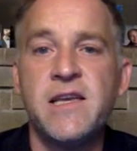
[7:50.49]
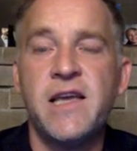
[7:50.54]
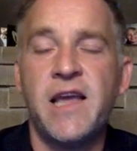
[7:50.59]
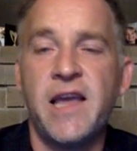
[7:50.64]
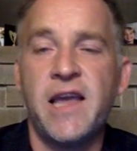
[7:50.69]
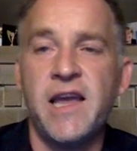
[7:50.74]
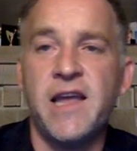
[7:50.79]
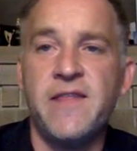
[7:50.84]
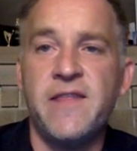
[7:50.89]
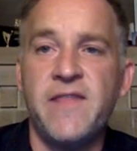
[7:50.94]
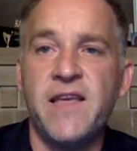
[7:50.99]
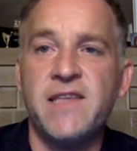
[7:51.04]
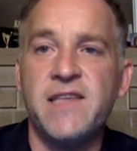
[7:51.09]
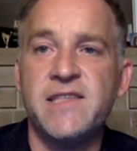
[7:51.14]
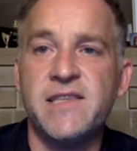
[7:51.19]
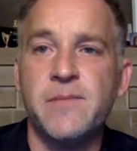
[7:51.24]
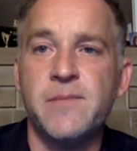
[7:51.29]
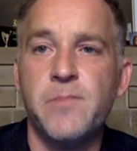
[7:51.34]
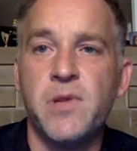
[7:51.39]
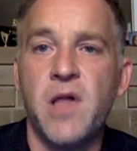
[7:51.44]
and they
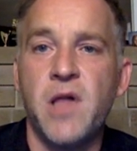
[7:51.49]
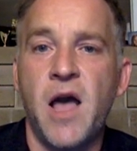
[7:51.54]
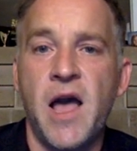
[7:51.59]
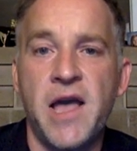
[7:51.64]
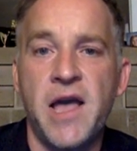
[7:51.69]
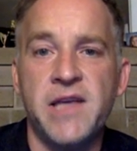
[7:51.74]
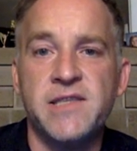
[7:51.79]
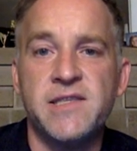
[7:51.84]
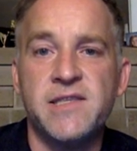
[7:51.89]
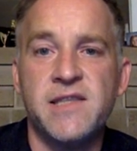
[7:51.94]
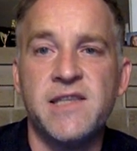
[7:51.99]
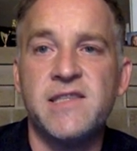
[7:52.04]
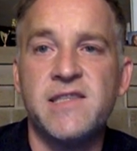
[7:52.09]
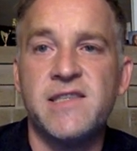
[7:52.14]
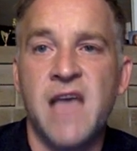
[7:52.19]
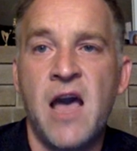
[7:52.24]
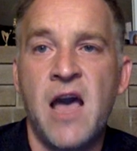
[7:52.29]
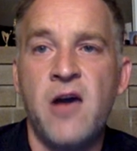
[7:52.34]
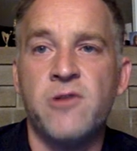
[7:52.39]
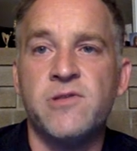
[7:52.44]
symbolize the
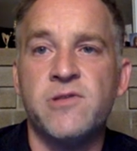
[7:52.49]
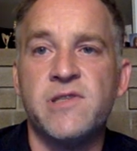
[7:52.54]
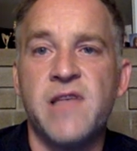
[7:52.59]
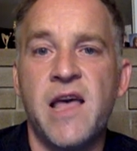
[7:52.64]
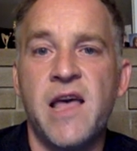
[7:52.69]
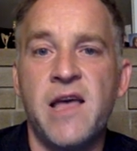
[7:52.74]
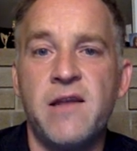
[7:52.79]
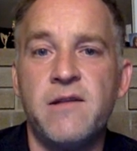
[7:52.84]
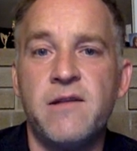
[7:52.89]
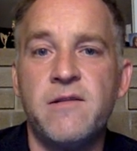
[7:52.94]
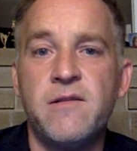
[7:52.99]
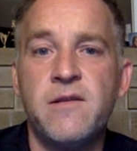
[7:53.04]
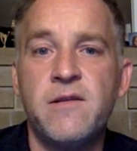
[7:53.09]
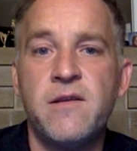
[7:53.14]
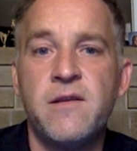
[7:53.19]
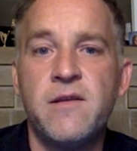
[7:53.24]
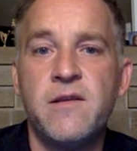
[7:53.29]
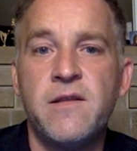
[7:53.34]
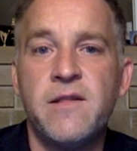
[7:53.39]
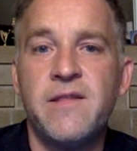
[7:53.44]
sounds that
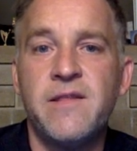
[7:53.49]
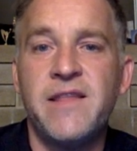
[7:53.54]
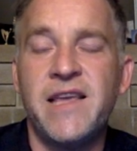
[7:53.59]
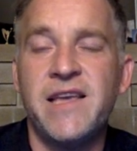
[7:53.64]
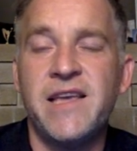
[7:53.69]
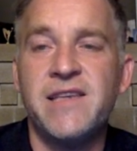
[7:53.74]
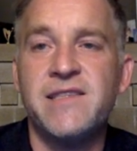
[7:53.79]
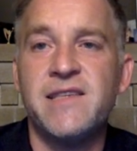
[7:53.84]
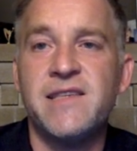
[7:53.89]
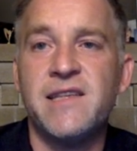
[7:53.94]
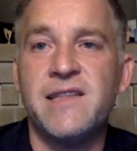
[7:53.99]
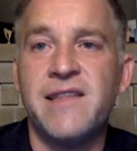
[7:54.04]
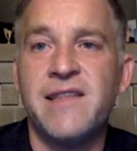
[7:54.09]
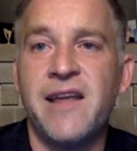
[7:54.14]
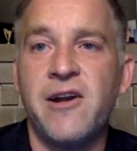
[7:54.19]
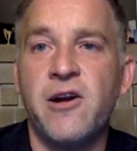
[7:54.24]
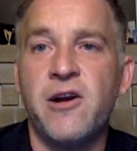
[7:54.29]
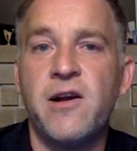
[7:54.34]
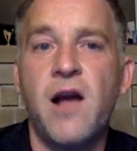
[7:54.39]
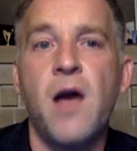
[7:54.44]
these
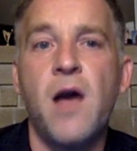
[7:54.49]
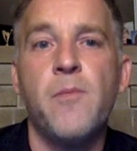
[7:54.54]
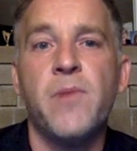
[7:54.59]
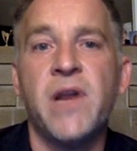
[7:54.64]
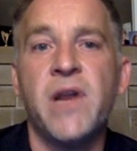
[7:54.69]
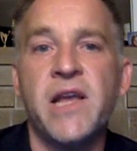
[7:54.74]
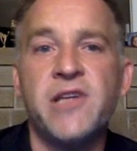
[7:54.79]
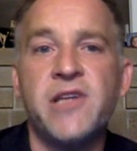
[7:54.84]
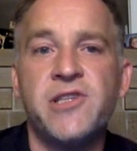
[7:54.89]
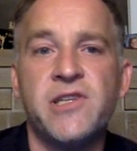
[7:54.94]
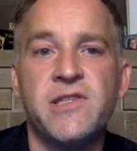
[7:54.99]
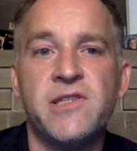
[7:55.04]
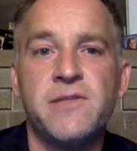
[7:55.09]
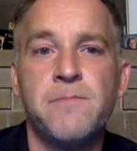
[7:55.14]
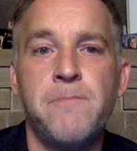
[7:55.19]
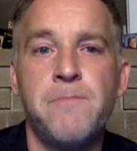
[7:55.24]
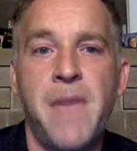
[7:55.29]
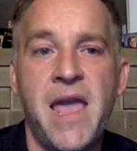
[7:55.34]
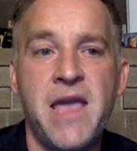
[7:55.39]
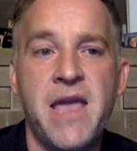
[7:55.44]
letter combinations
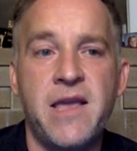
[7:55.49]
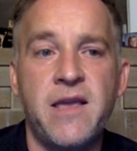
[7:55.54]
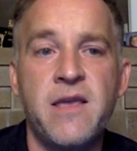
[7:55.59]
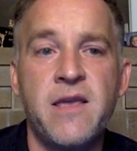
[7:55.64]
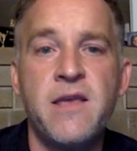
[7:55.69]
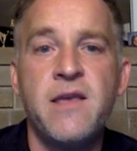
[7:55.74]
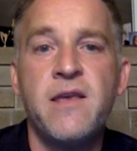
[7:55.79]
make.